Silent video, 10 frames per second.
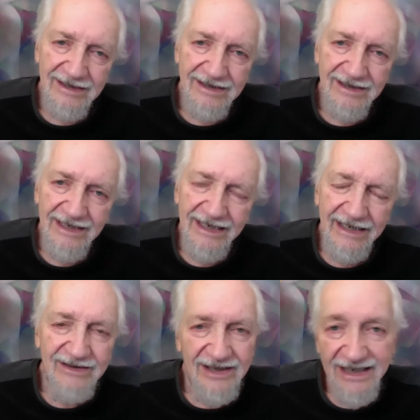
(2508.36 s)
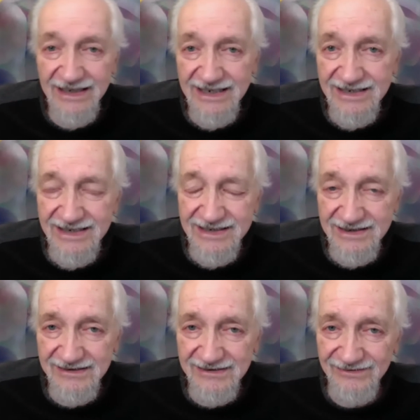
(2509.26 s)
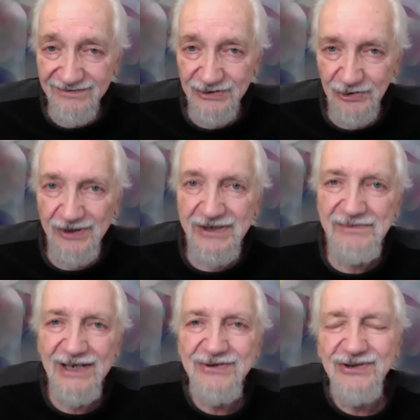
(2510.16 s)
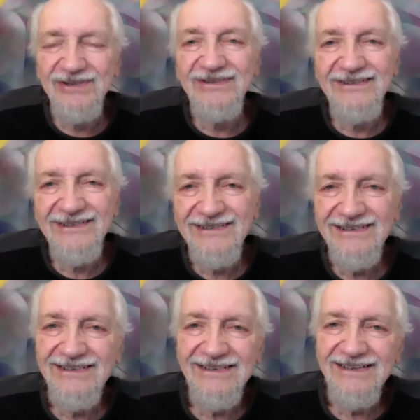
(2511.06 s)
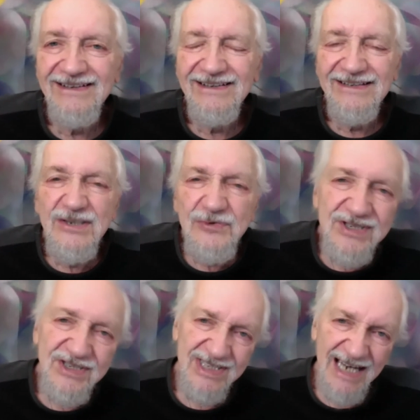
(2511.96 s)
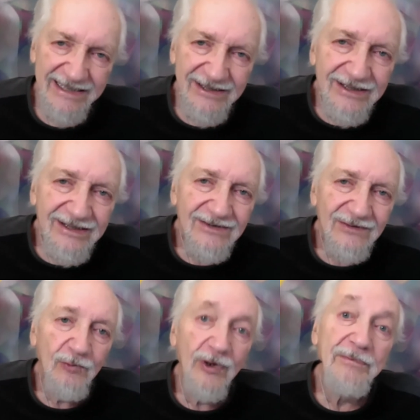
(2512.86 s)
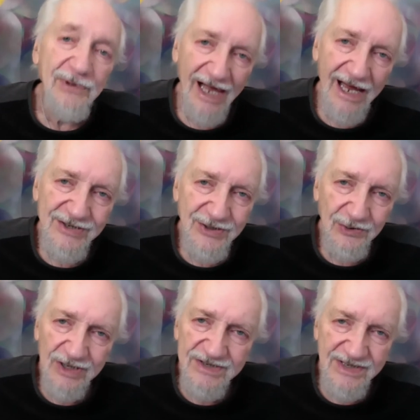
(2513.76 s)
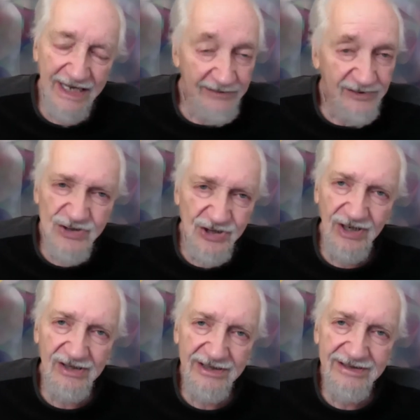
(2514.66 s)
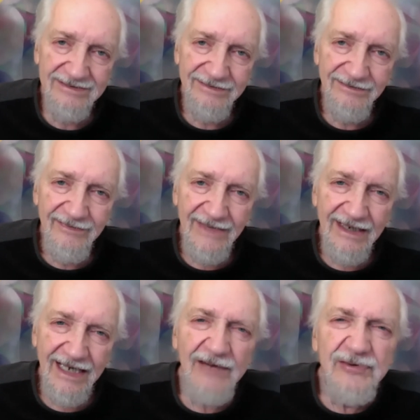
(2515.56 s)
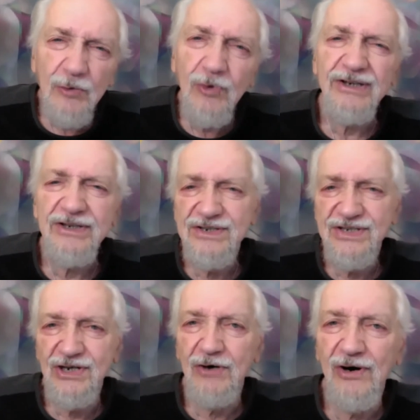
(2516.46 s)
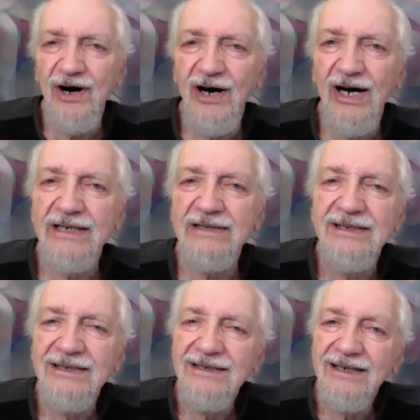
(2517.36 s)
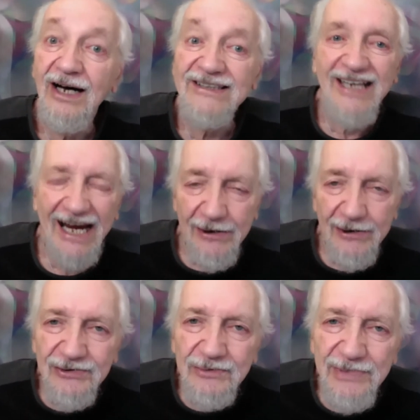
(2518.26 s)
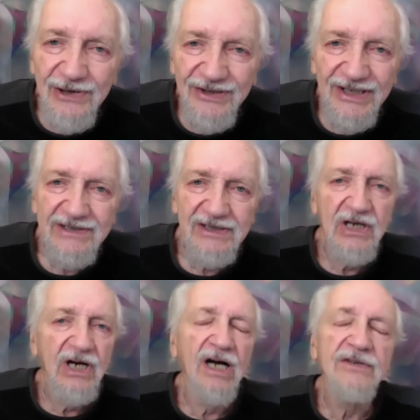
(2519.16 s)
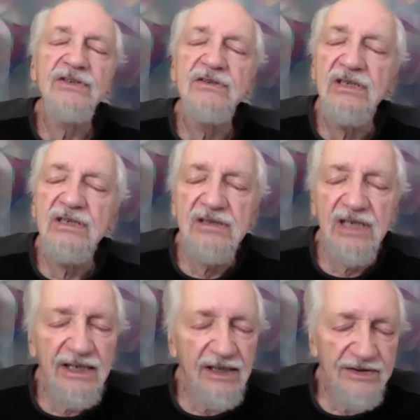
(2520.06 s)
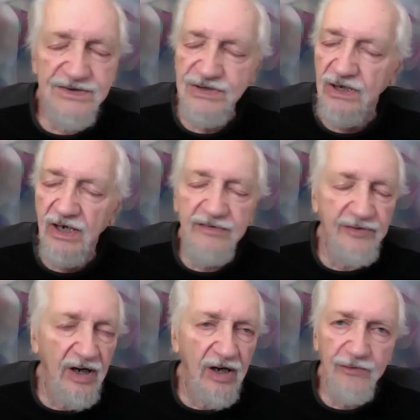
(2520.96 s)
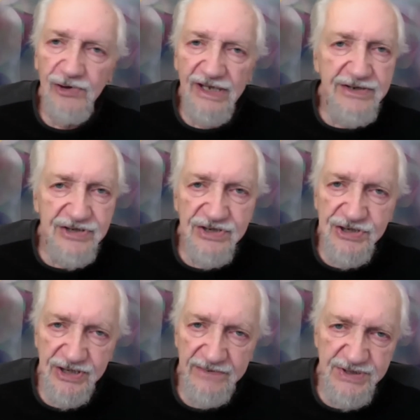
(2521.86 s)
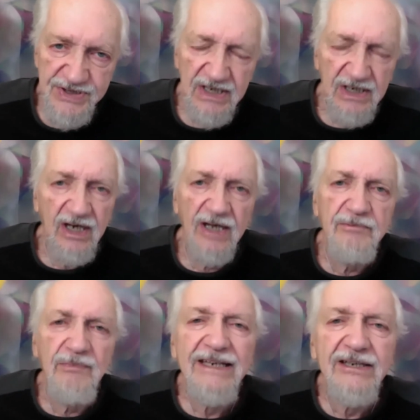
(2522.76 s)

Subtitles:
And as Victoria mentioned, this was psychic whiplash to us after Charlie. After working so hard on character building, on the details of our relationships, on making